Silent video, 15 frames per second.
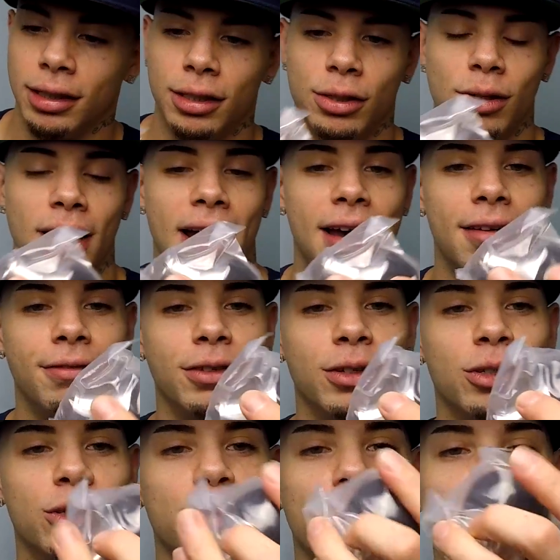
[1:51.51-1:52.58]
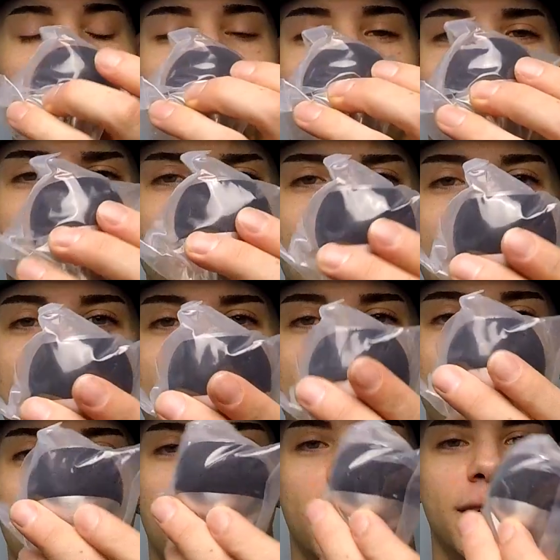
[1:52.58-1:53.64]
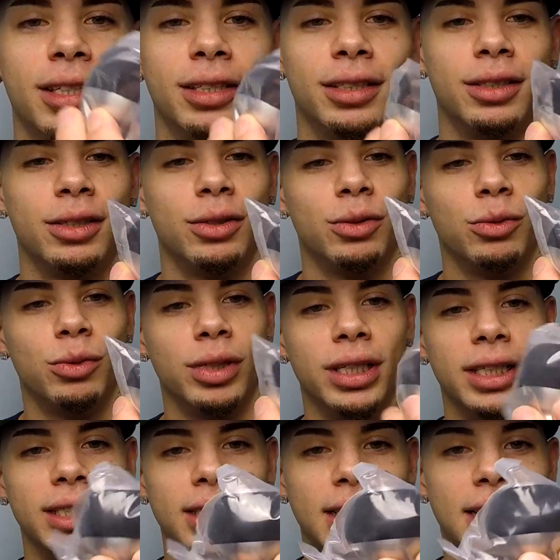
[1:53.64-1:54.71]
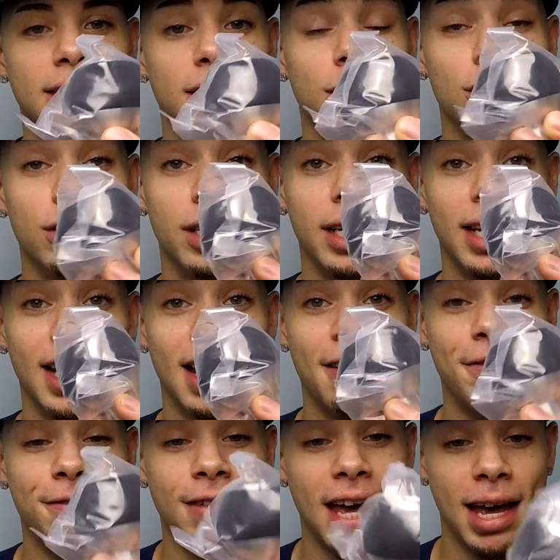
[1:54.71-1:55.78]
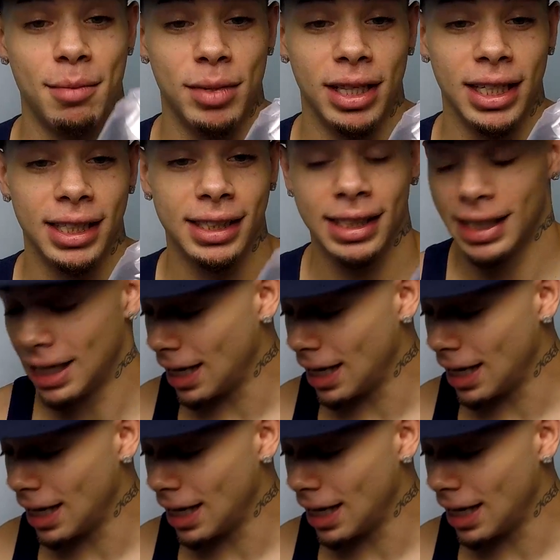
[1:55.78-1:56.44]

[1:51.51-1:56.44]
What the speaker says: you have your new shift knob, which is looking fabulous.